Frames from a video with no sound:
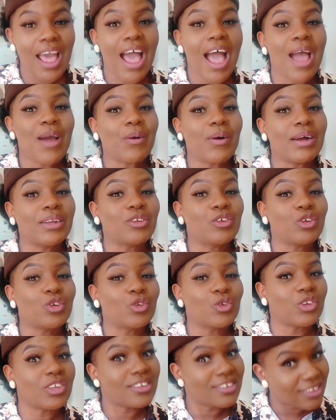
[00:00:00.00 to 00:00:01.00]
I want you
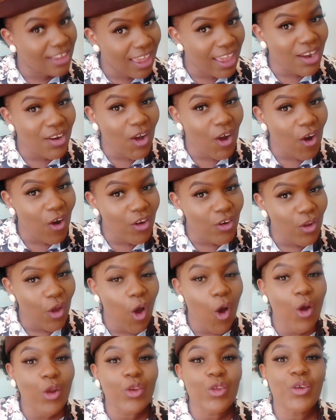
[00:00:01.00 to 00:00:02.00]
to turn
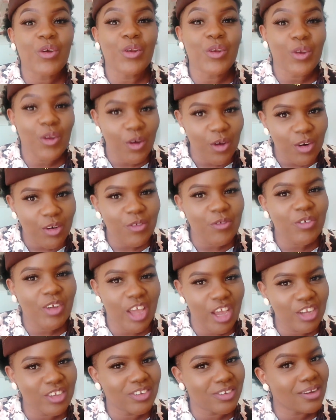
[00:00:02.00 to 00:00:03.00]
on your
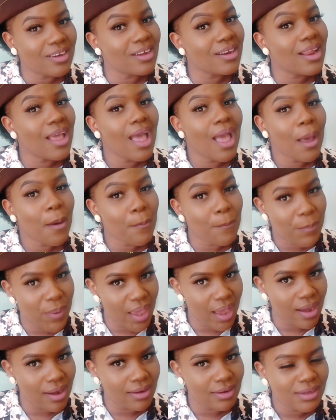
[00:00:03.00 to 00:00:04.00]
notification
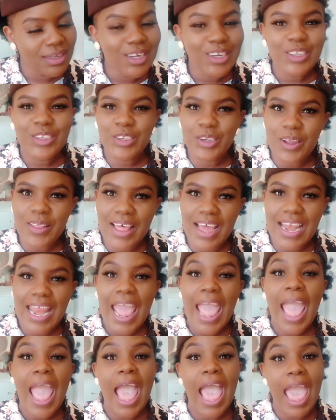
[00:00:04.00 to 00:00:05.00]
bell so
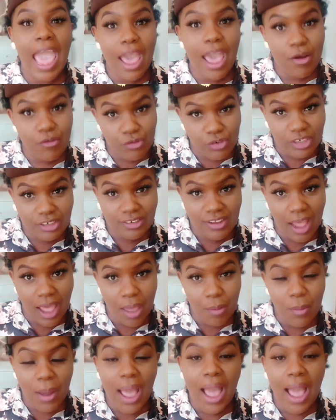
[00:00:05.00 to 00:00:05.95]
that every time